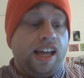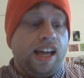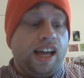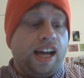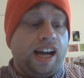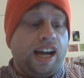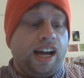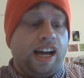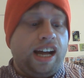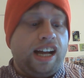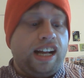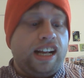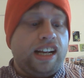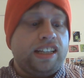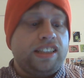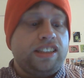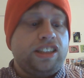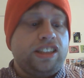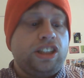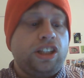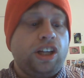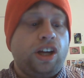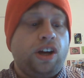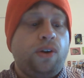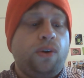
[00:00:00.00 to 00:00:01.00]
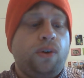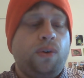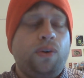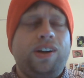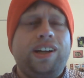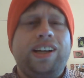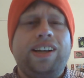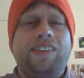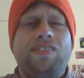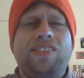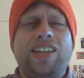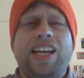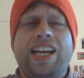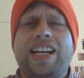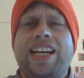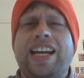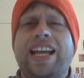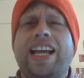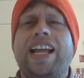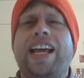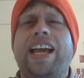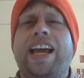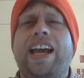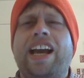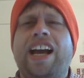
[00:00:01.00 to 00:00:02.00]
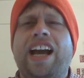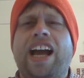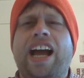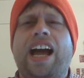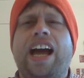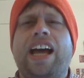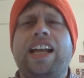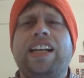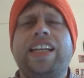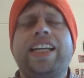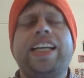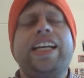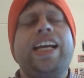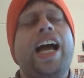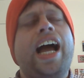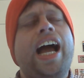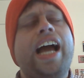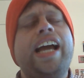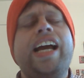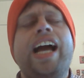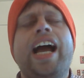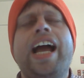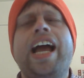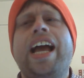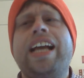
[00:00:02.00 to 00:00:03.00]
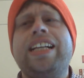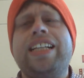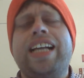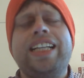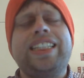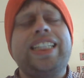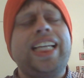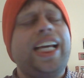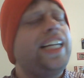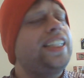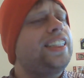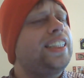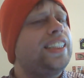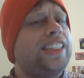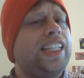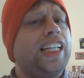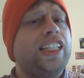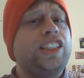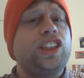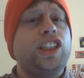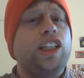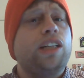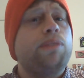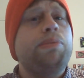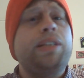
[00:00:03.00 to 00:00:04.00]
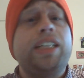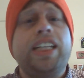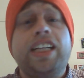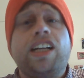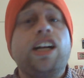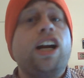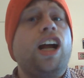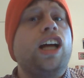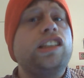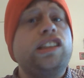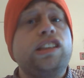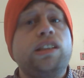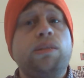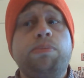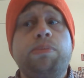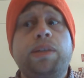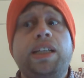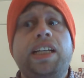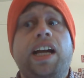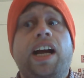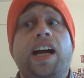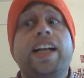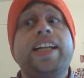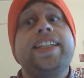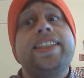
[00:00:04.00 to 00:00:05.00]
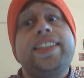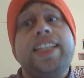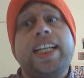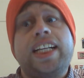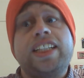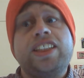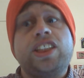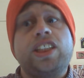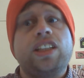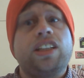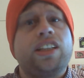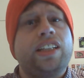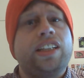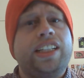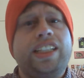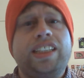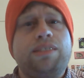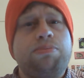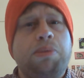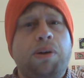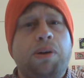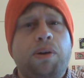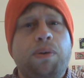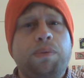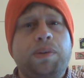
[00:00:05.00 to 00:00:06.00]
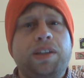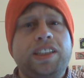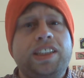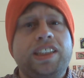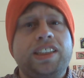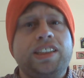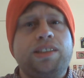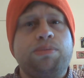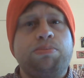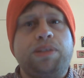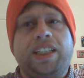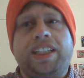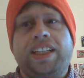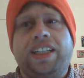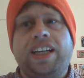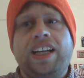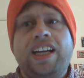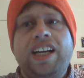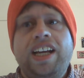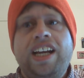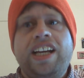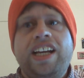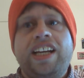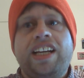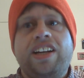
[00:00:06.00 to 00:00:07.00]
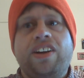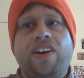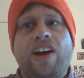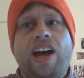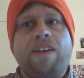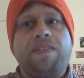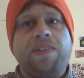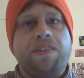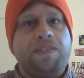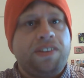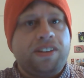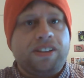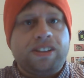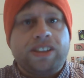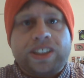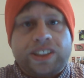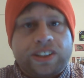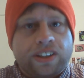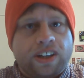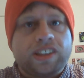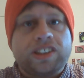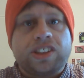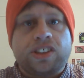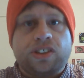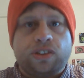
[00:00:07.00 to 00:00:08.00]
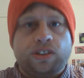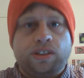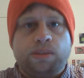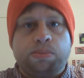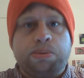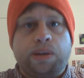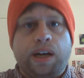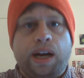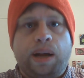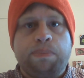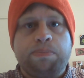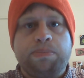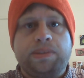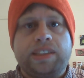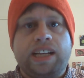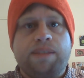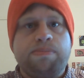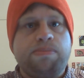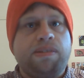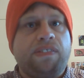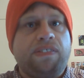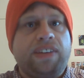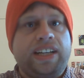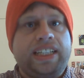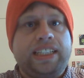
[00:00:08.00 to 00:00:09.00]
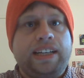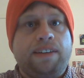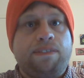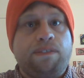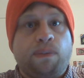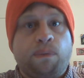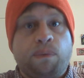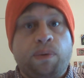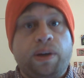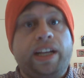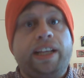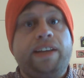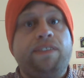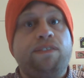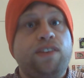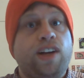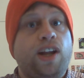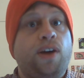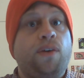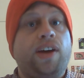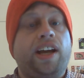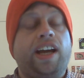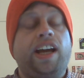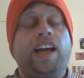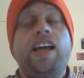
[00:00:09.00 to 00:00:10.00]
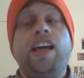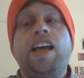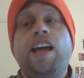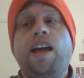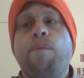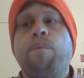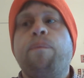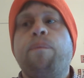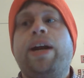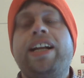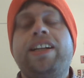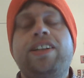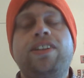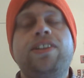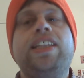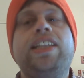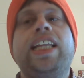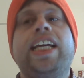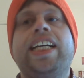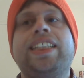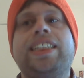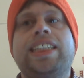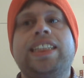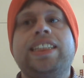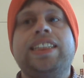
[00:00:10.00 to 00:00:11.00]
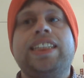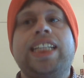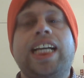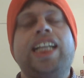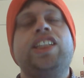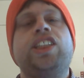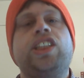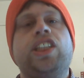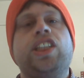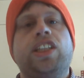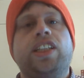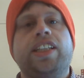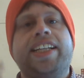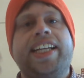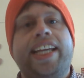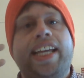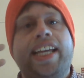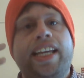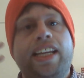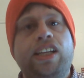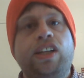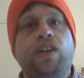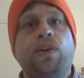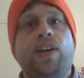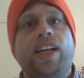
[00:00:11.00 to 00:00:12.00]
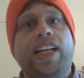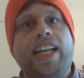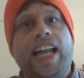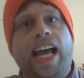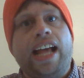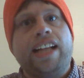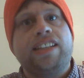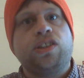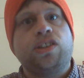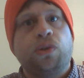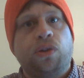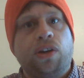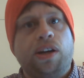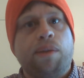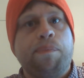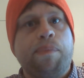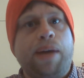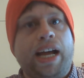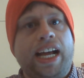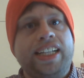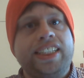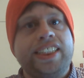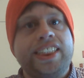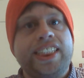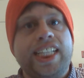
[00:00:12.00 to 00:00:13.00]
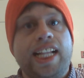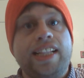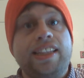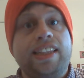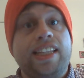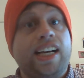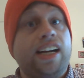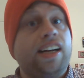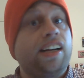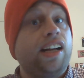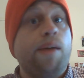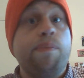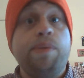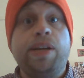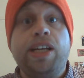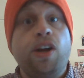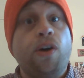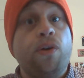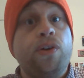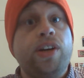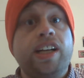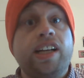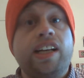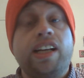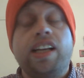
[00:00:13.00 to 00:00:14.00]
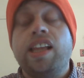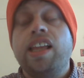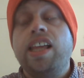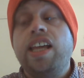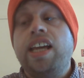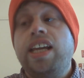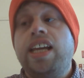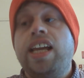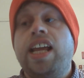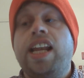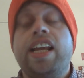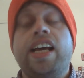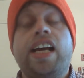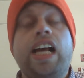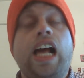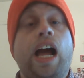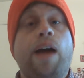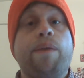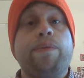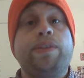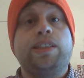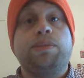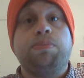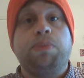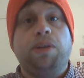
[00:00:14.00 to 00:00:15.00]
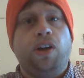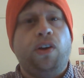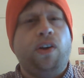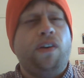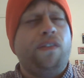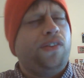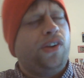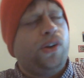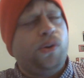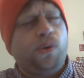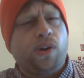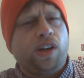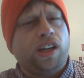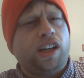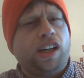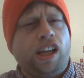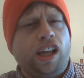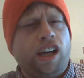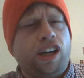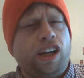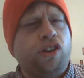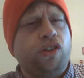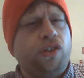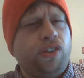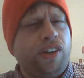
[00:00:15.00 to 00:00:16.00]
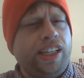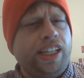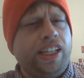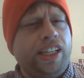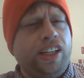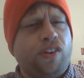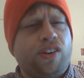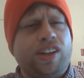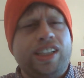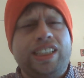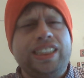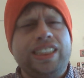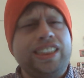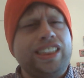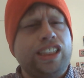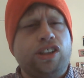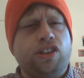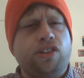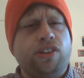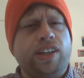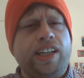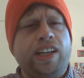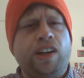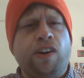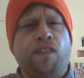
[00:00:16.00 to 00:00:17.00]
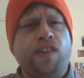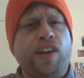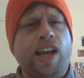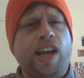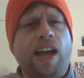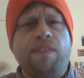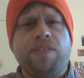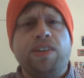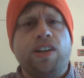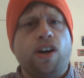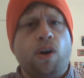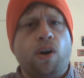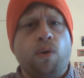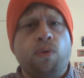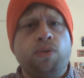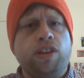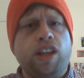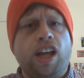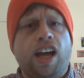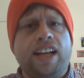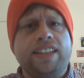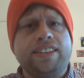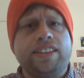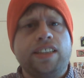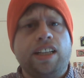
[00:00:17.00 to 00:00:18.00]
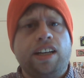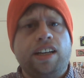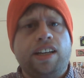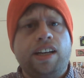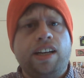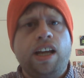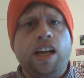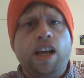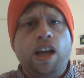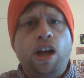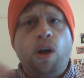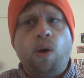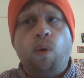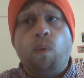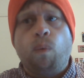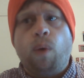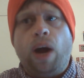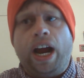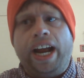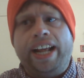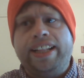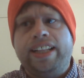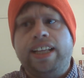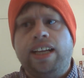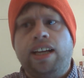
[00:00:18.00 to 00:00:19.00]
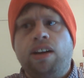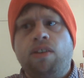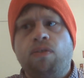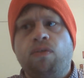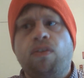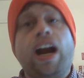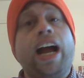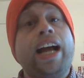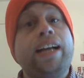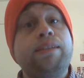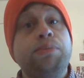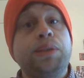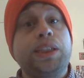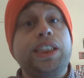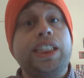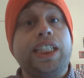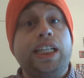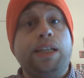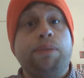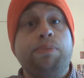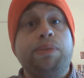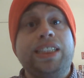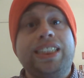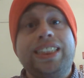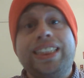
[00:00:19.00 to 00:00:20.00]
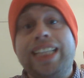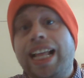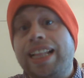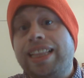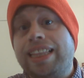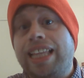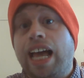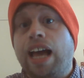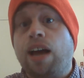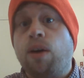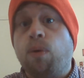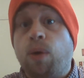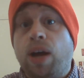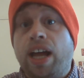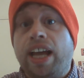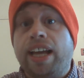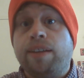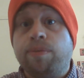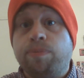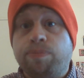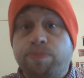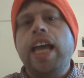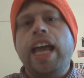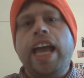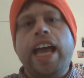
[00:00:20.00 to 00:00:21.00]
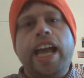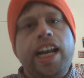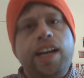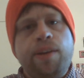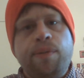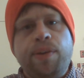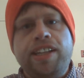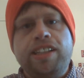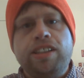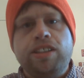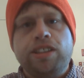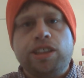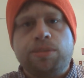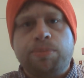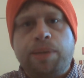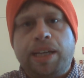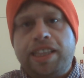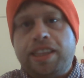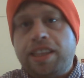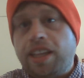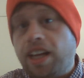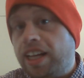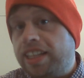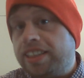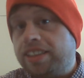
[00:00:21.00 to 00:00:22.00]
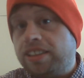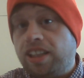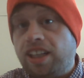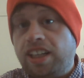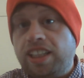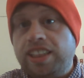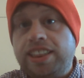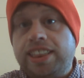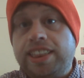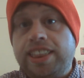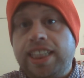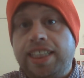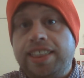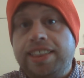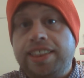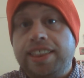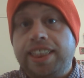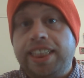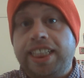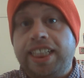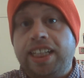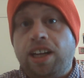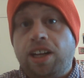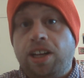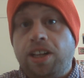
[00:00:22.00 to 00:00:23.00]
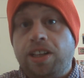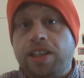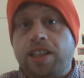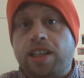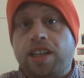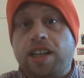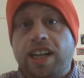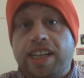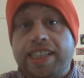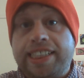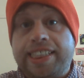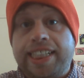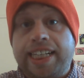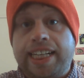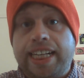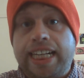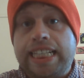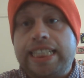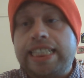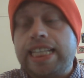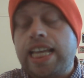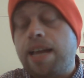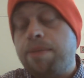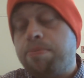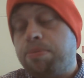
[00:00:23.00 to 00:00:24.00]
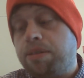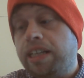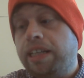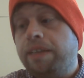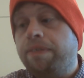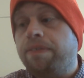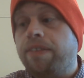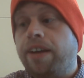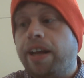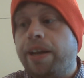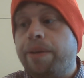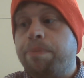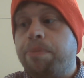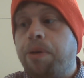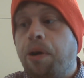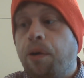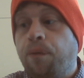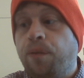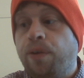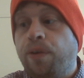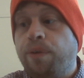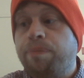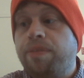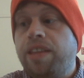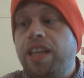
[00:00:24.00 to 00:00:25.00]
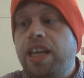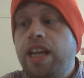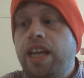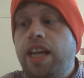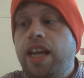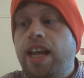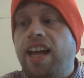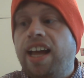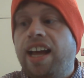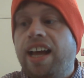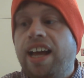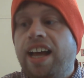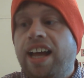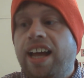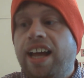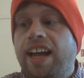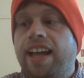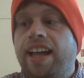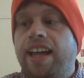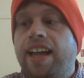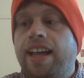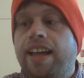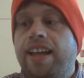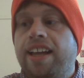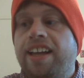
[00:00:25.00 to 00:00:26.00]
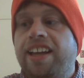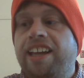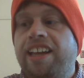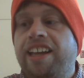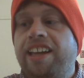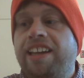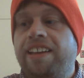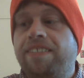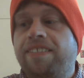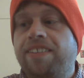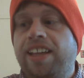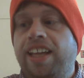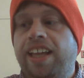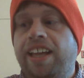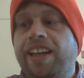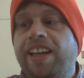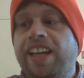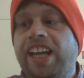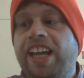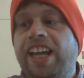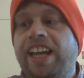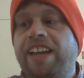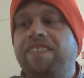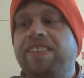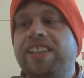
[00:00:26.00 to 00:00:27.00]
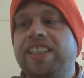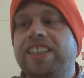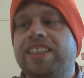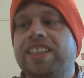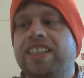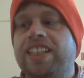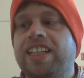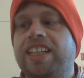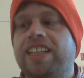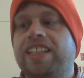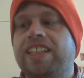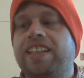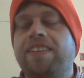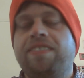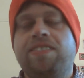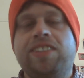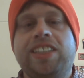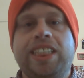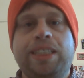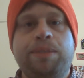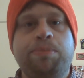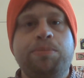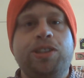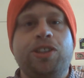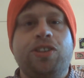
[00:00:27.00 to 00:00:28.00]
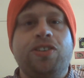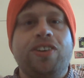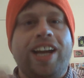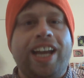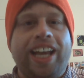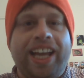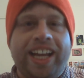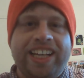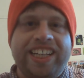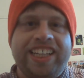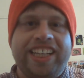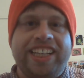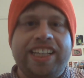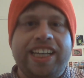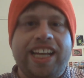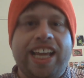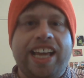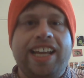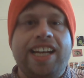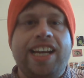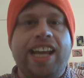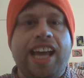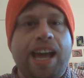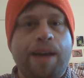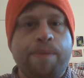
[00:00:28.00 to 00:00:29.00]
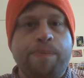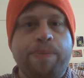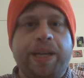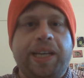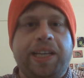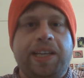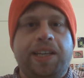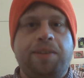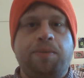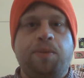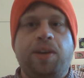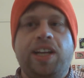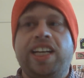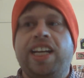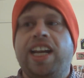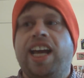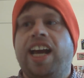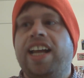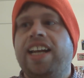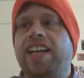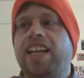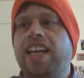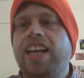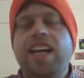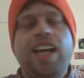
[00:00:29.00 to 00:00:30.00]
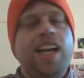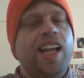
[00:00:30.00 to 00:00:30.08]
Uh, so it, it, like I, I, I, say it's intentional, but it could also be unintentional, and this poem could just be, you know, have a few structural problems that prevent it from really flowing. But I do think it's intentional to get you in that sort of mindset there. Let me know in the in the comments below if you ag- agree or disagree, or if you have your own thoughts on why the rhyme scheme is set that way. Anyway, those are my thoughts on suddenly all the continent. It's a pretty fun poem, uh, if if it's uh, if it seems grand and, and epic and whatnot.